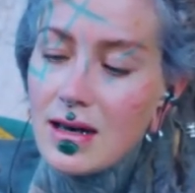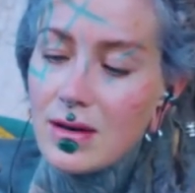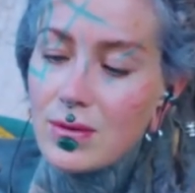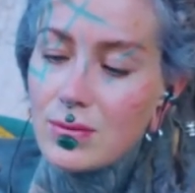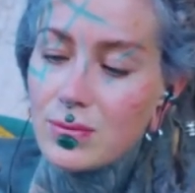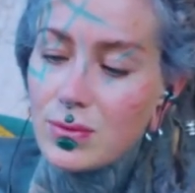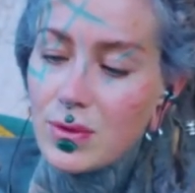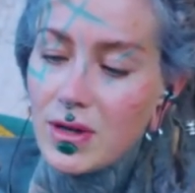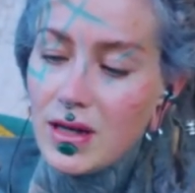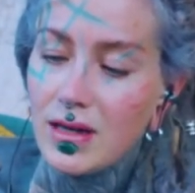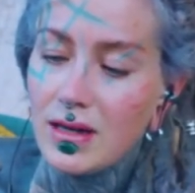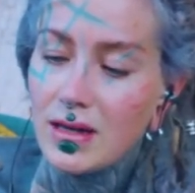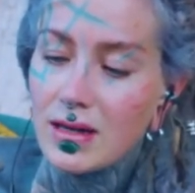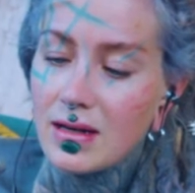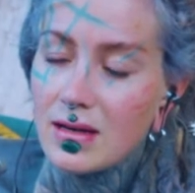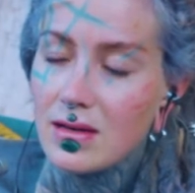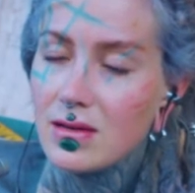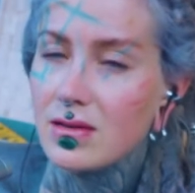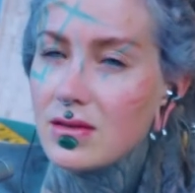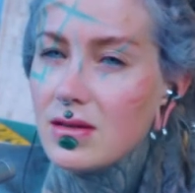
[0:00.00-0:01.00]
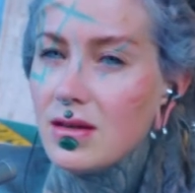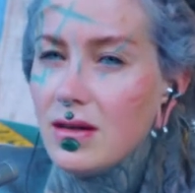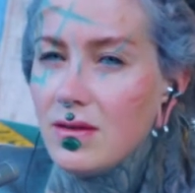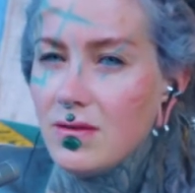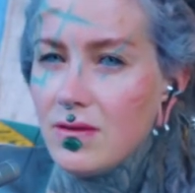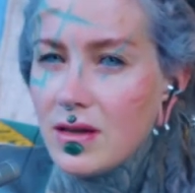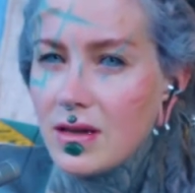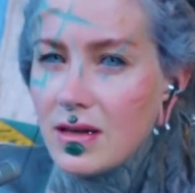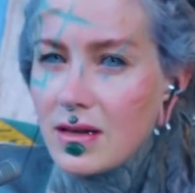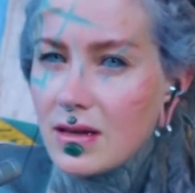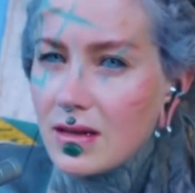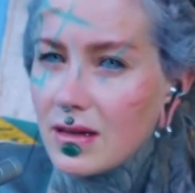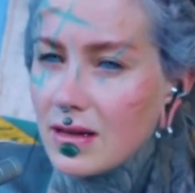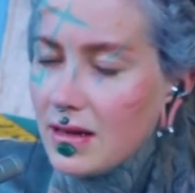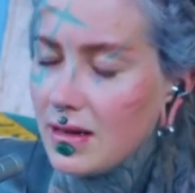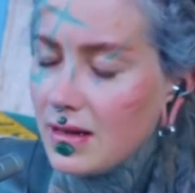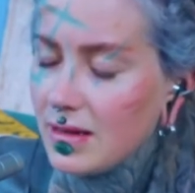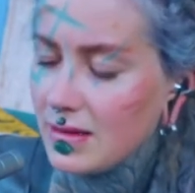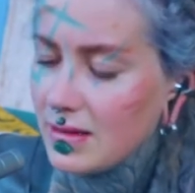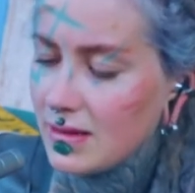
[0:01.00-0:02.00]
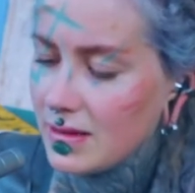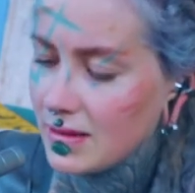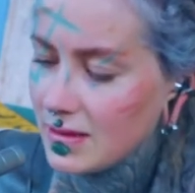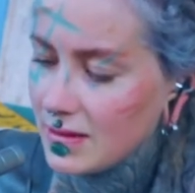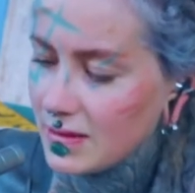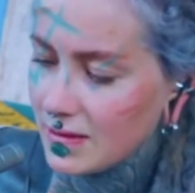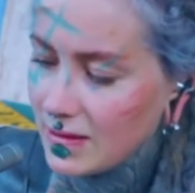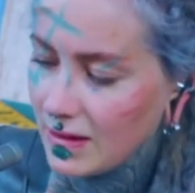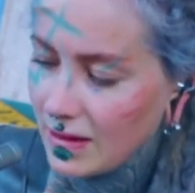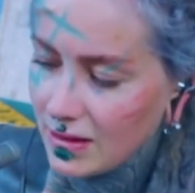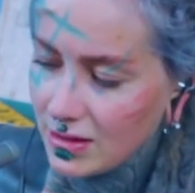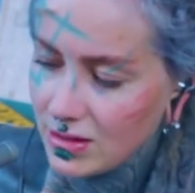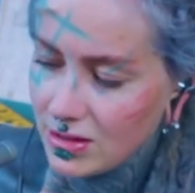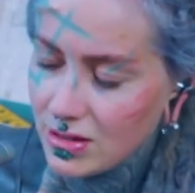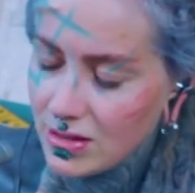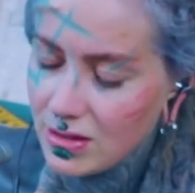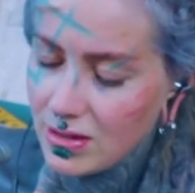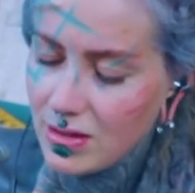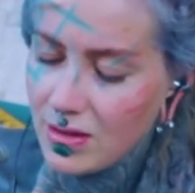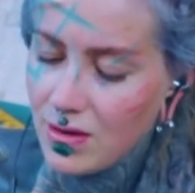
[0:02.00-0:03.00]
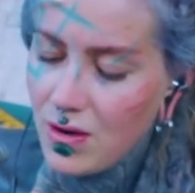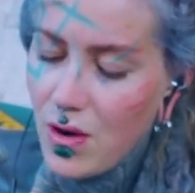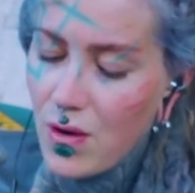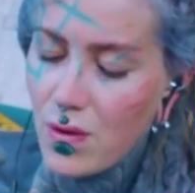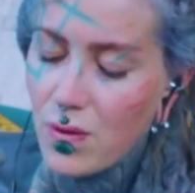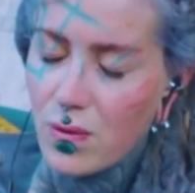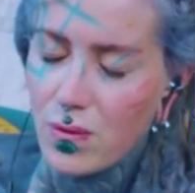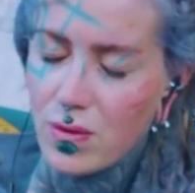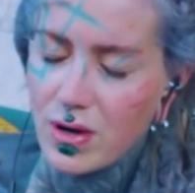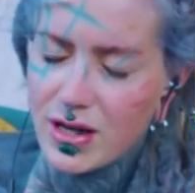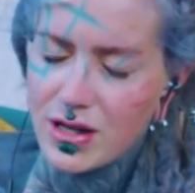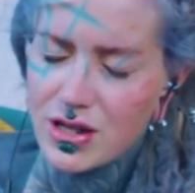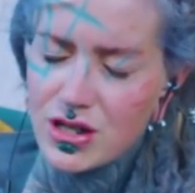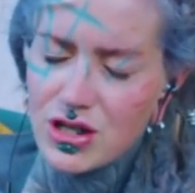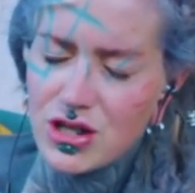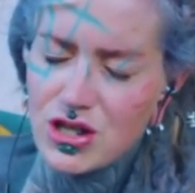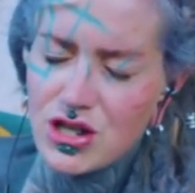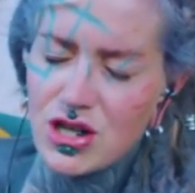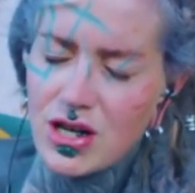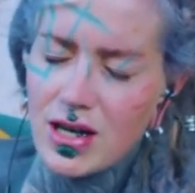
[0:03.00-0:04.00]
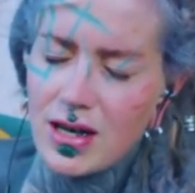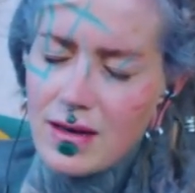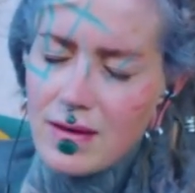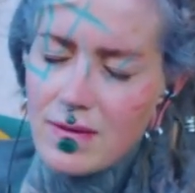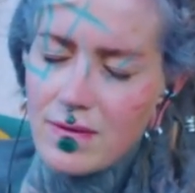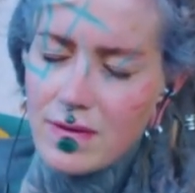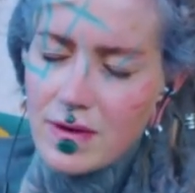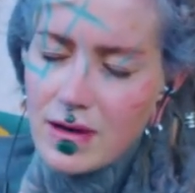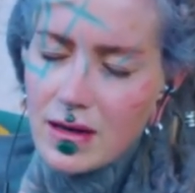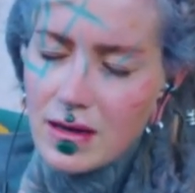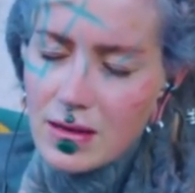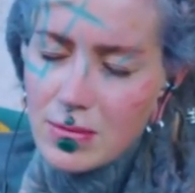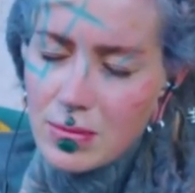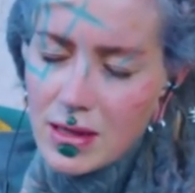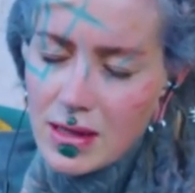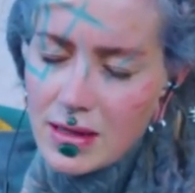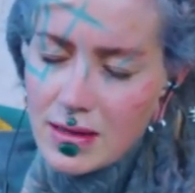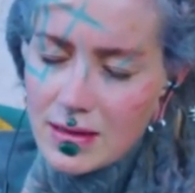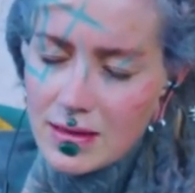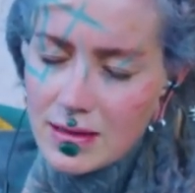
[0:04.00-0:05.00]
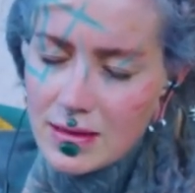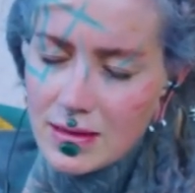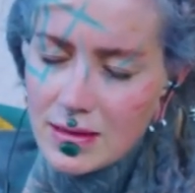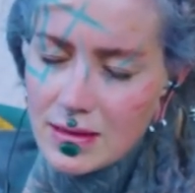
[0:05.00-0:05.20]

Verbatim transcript: we are living in such a rich environment.